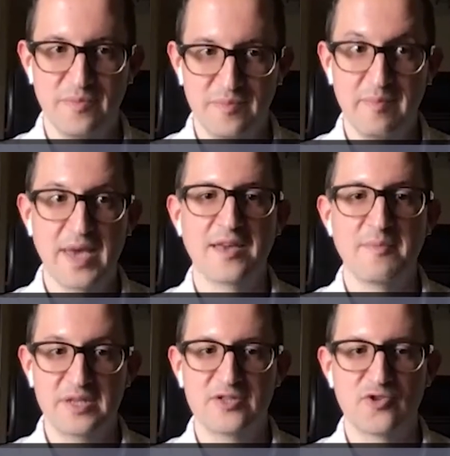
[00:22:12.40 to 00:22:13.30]
making
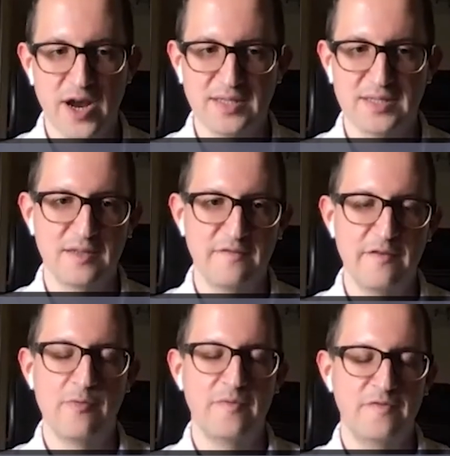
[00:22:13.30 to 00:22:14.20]
big strides and
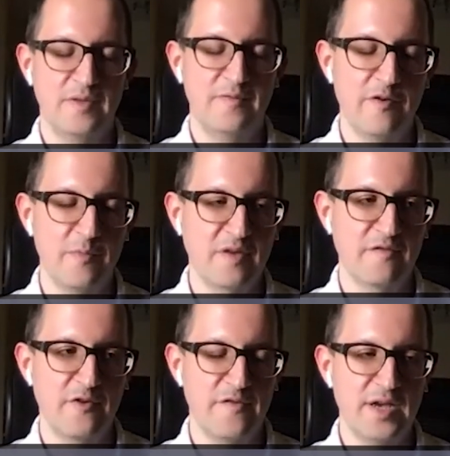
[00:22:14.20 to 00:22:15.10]
developing
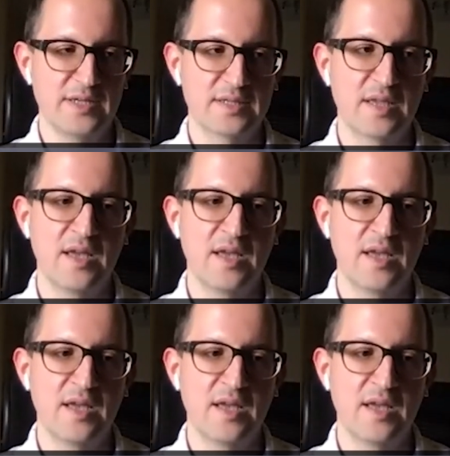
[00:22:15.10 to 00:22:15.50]
very fast.